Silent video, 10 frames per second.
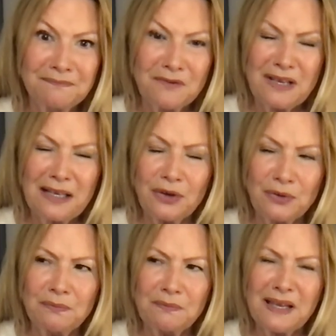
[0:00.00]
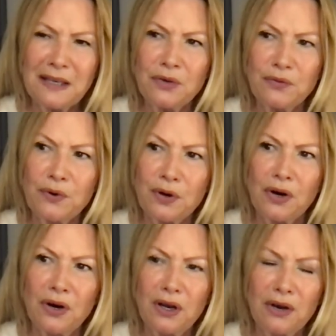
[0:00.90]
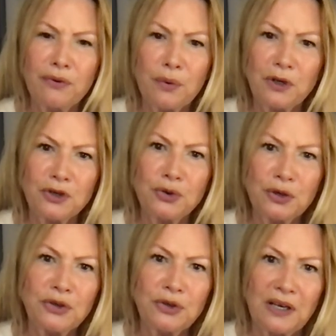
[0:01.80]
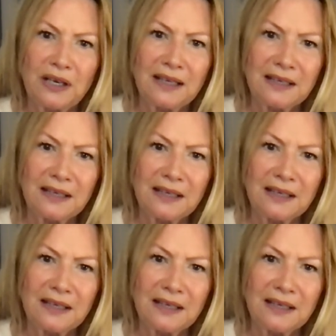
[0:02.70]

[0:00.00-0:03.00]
Thank you. Thank you for what you are doing.